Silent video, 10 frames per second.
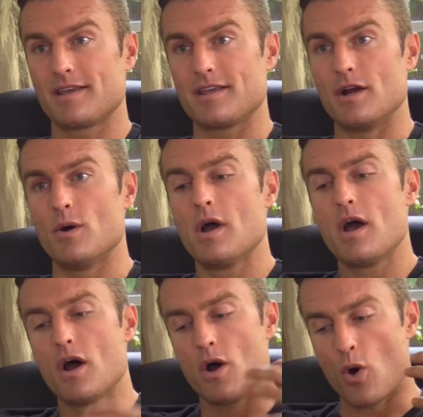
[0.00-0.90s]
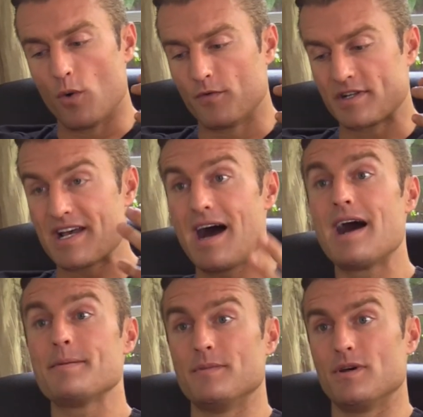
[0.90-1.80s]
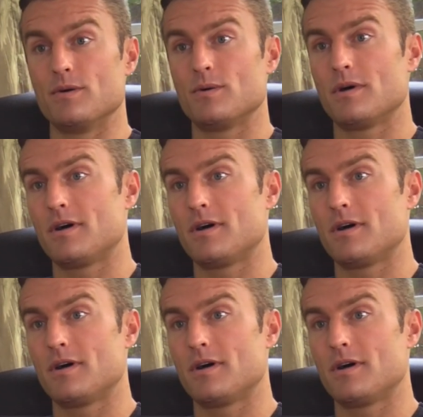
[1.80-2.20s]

You know, over time though,